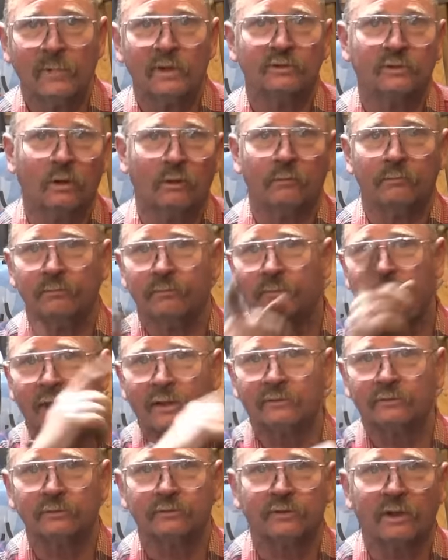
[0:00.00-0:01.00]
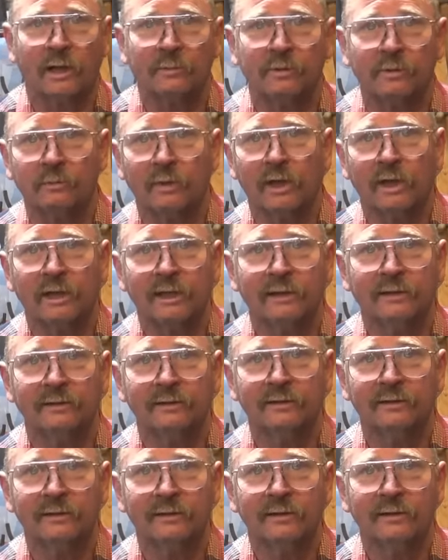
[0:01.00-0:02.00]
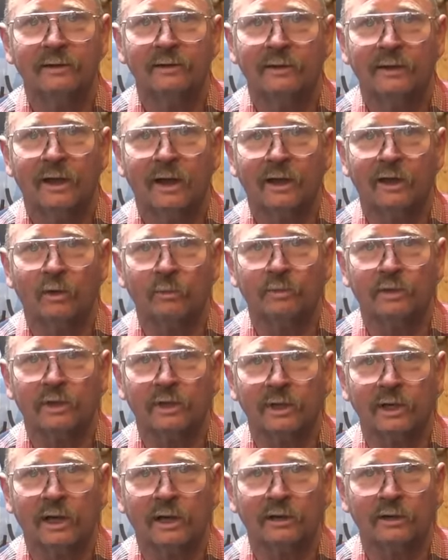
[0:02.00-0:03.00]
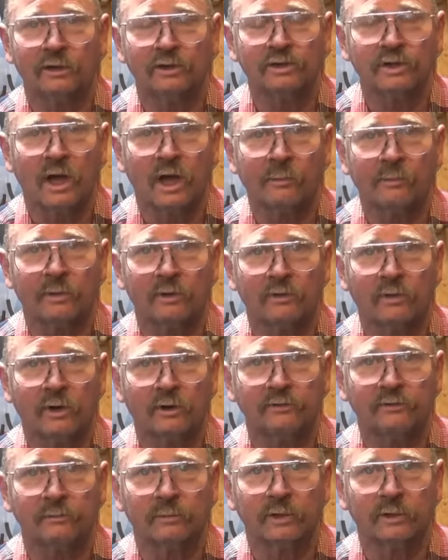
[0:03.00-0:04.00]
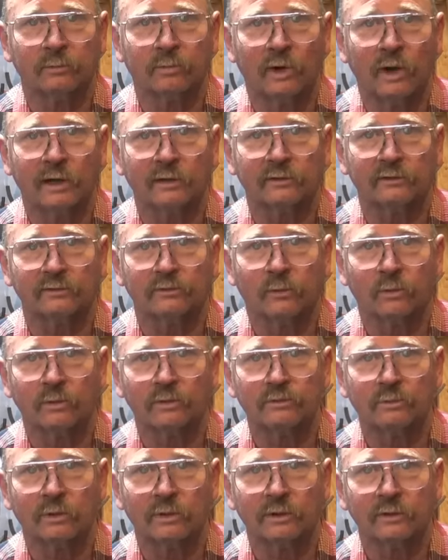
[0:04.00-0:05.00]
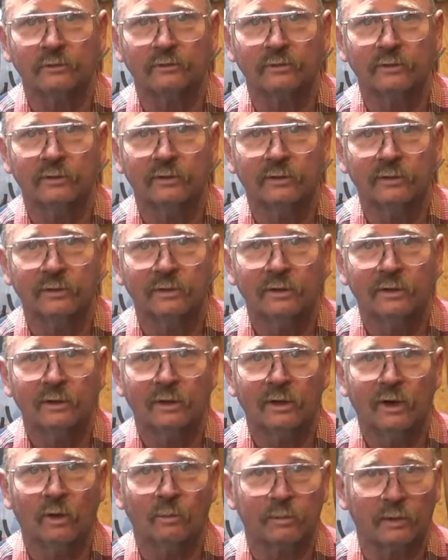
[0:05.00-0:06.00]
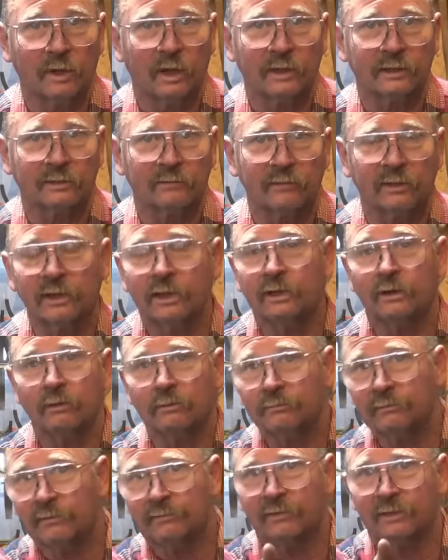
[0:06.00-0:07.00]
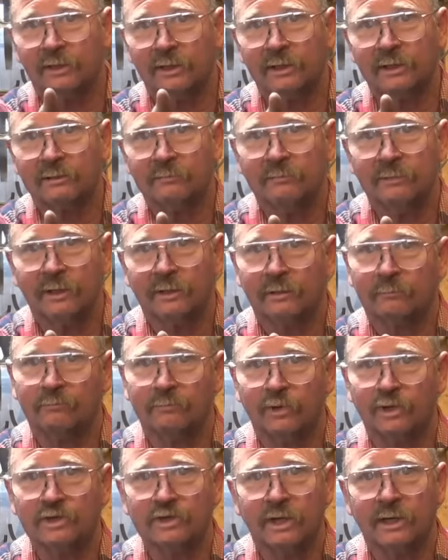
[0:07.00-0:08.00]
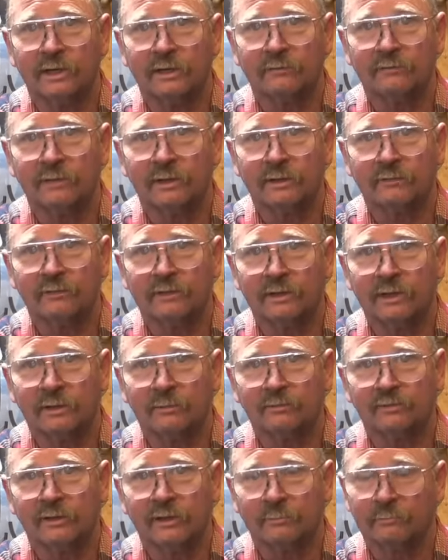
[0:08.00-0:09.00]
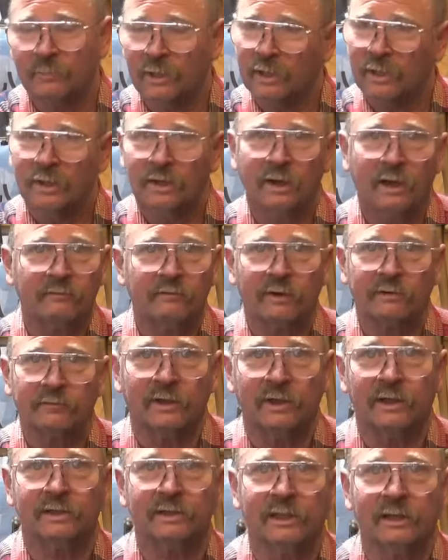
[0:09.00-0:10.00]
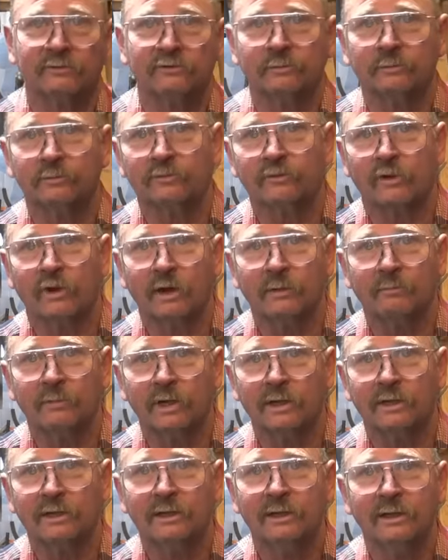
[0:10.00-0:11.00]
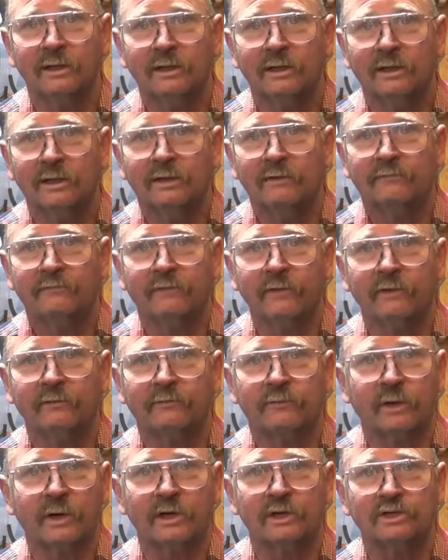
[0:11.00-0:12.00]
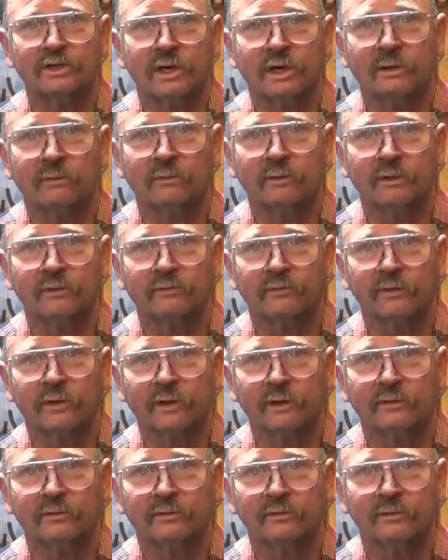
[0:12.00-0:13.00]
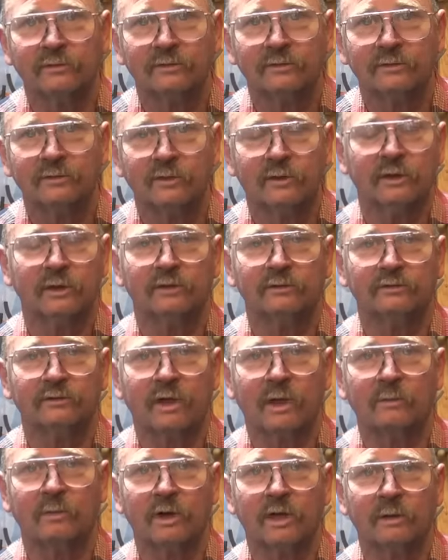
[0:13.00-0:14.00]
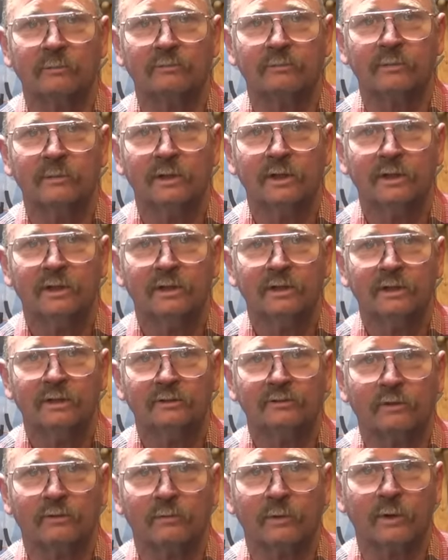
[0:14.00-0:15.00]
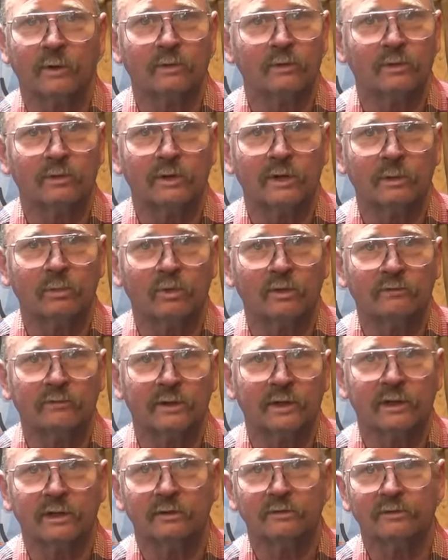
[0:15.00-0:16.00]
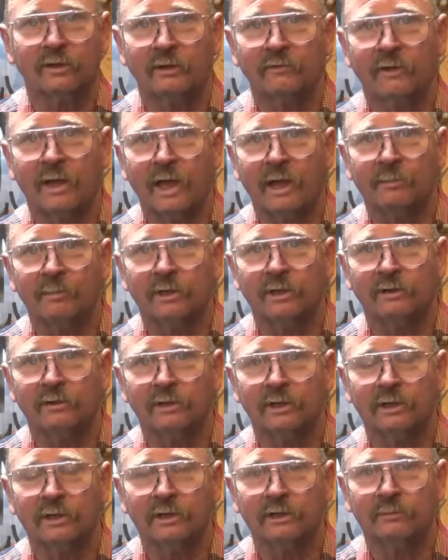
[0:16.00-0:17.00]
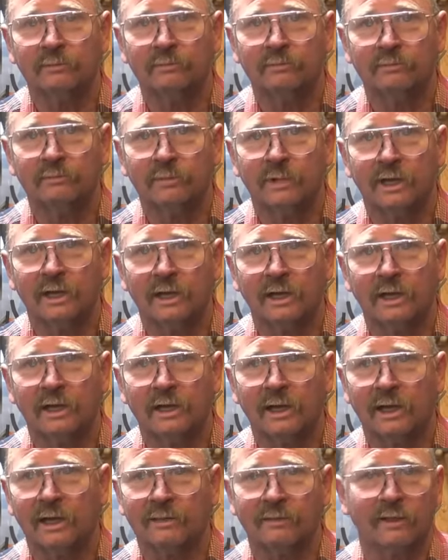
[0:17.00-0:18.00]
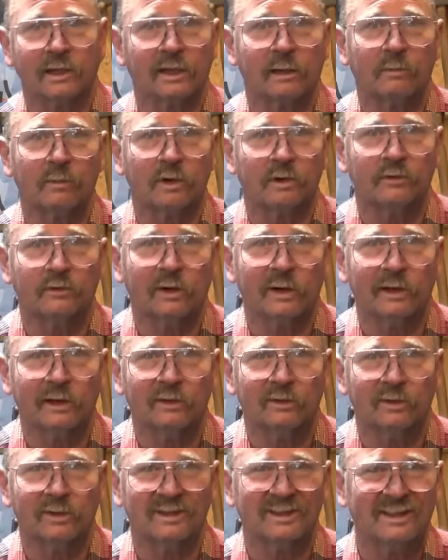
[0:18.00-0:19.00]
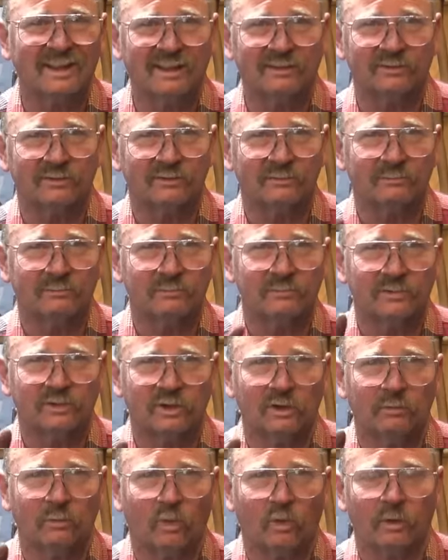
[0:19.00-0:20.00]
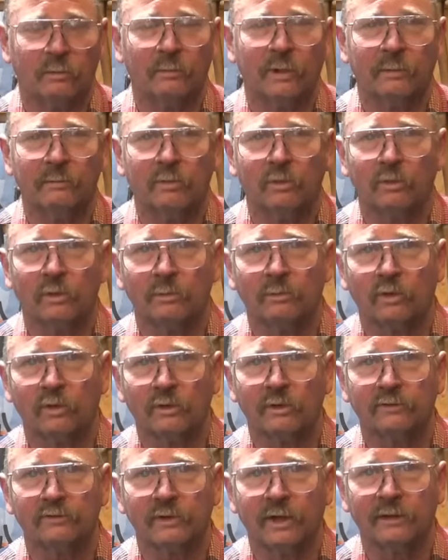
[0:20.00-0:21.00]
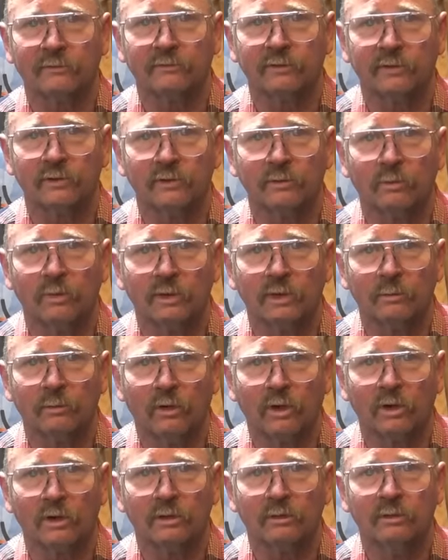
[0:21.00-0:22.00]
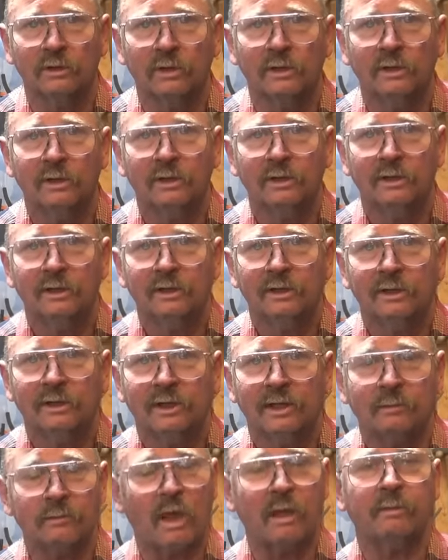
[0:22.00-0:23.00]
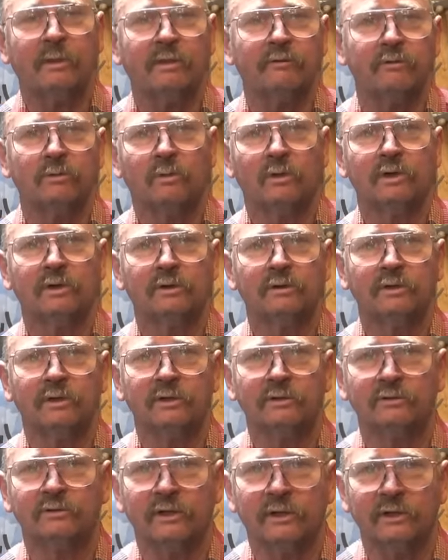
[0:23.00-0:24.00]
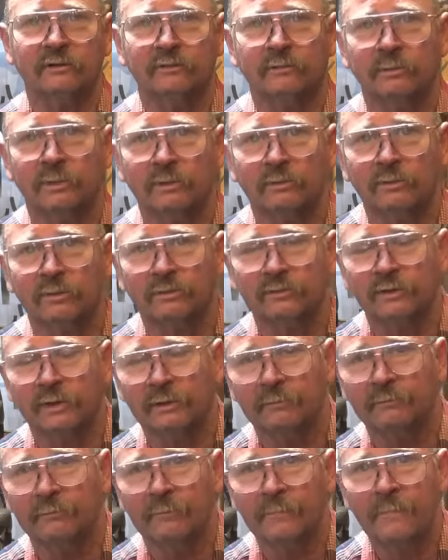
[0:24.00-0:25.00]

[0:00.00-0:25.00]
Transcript: So, thanks for stopping by. I hope you can get out in your shop and try some little practice forge welds. I hope you liked the video. If you did, I'd appreciate it if you give it a thumbs up. Love you hit that subscribe button. Feel free to share it with your friends. New Year's coming up, so if we don't do any more videos, have a happy new year. But I think I'm going to try and do at least two more, maybe one more this afternoon, one tomorrow, and maybe even one New Year's Eve, but we'll see.